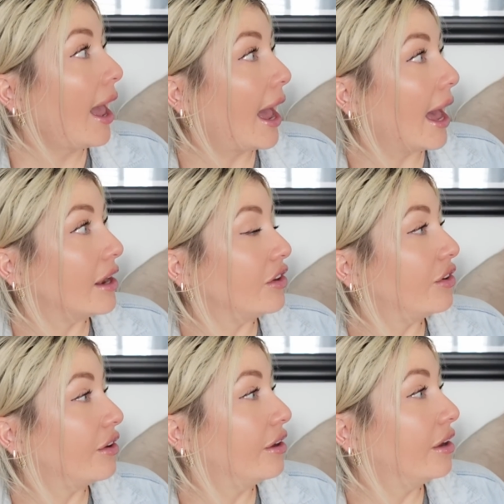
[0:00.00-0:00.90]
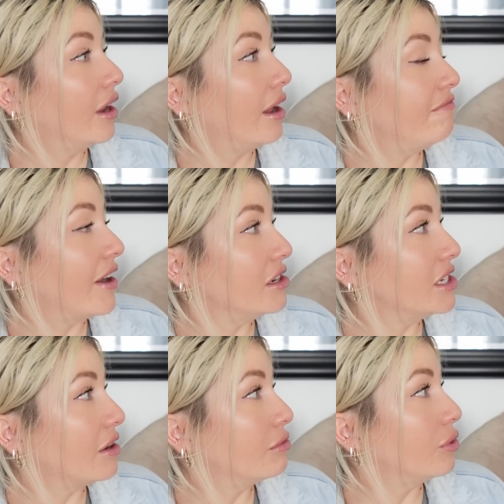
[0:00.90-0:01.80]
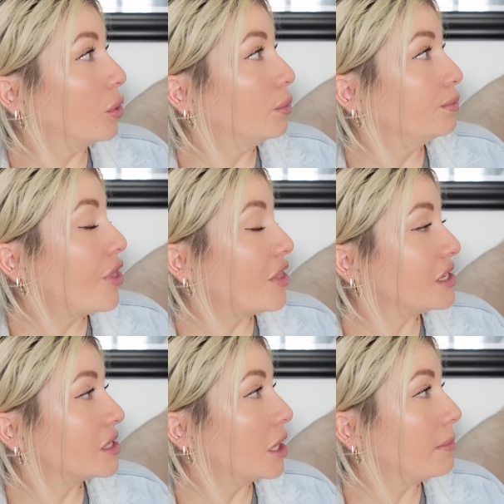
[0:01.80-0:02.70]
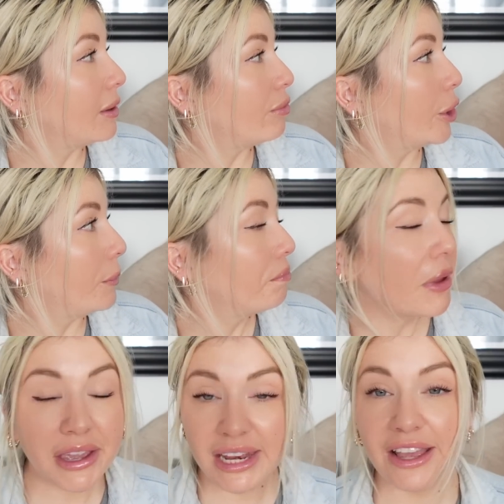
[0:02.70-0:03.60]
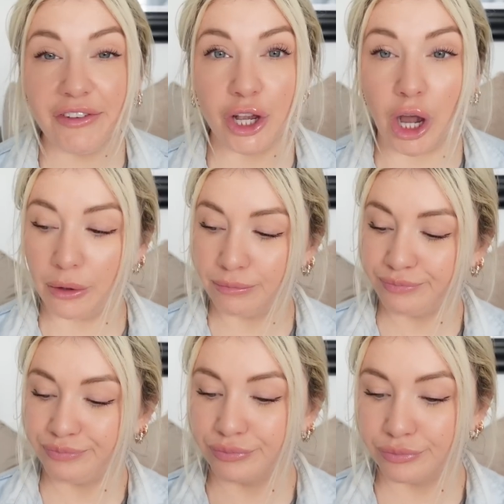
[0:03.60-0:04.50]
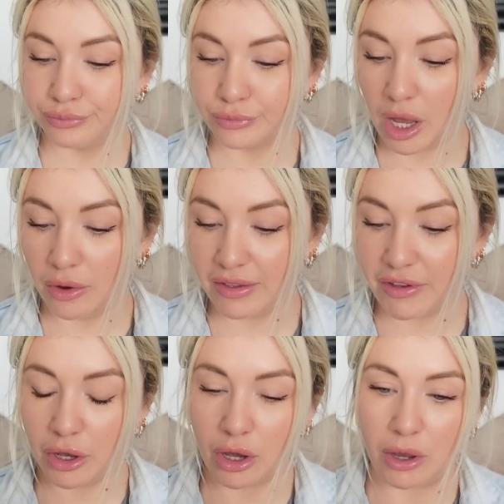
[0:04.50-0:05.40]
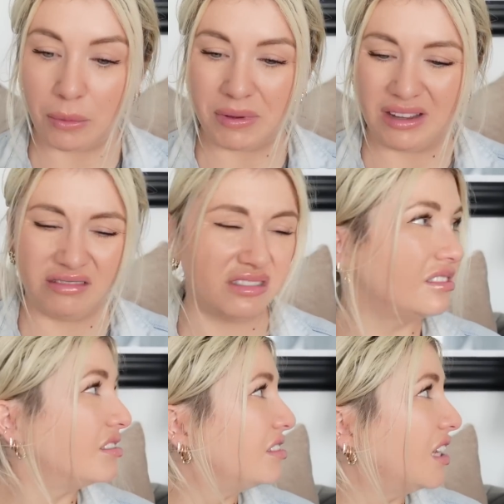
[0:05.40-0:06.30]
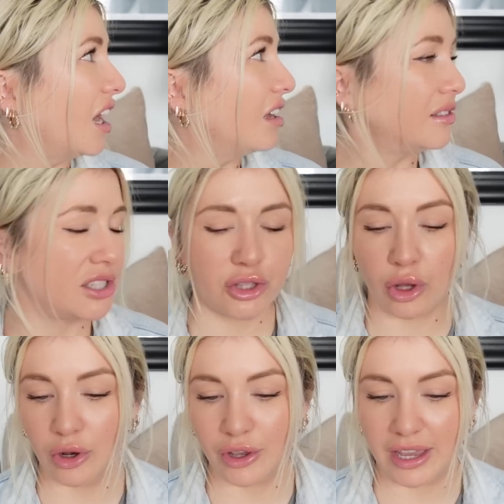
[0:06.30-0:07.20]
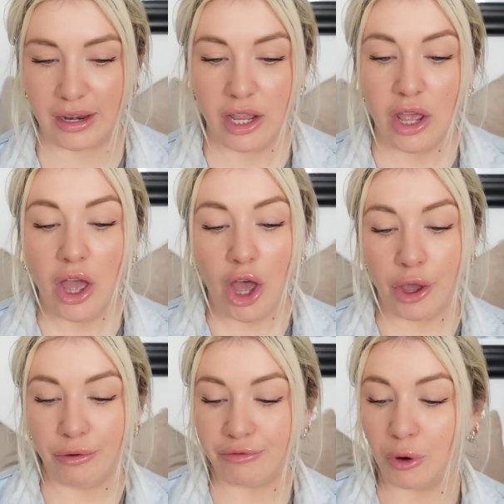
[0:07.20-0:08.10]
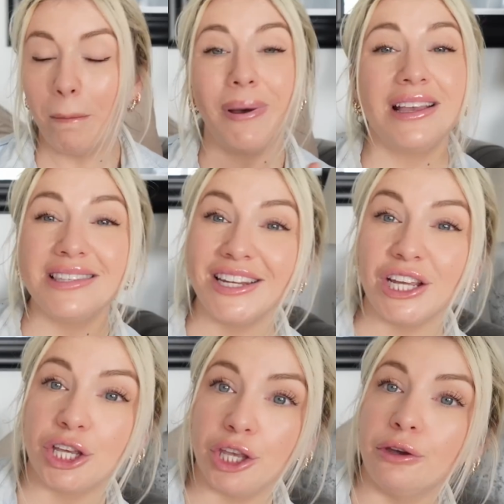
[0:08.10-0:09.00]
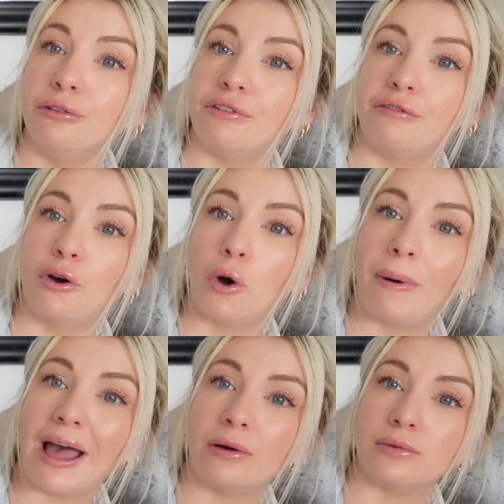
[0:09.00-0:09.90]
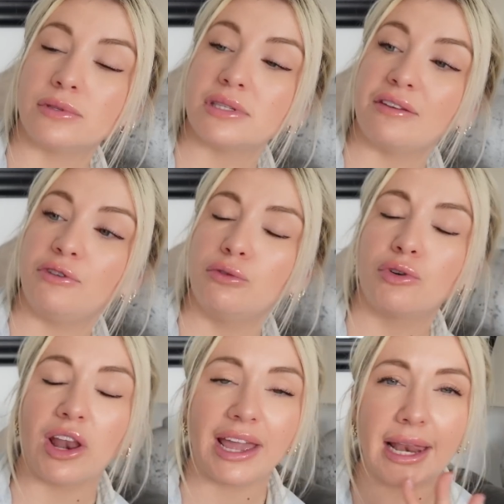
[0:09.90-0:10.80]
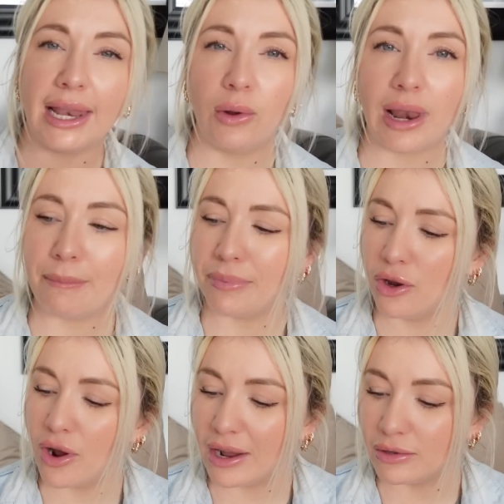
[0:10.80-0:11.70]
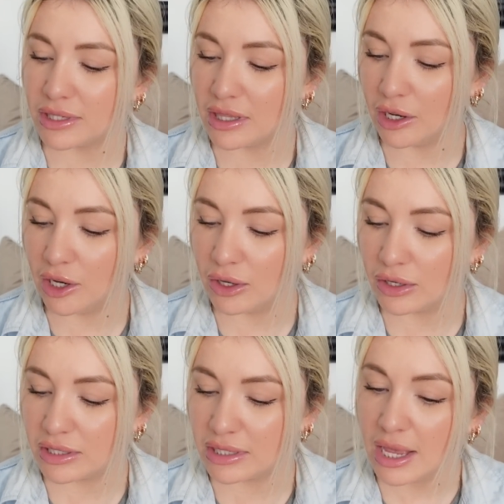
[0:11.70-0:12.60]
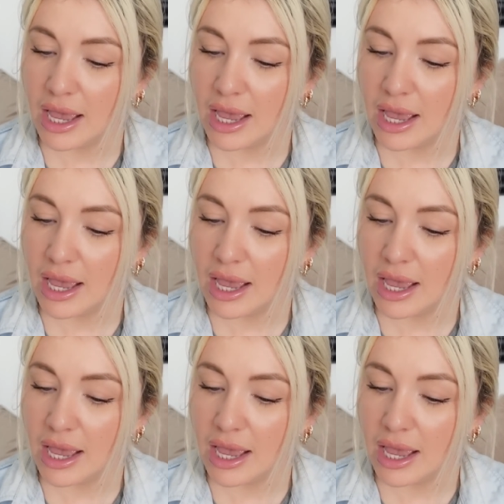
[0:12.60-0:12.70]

and I'm very doubtful that there's going to be room, but I'm going to give it a go. I'll give it a go, but yeah, I'm just not looking hopeful. But isn't it cute for £4? If you've got like a little lamp in your house that looks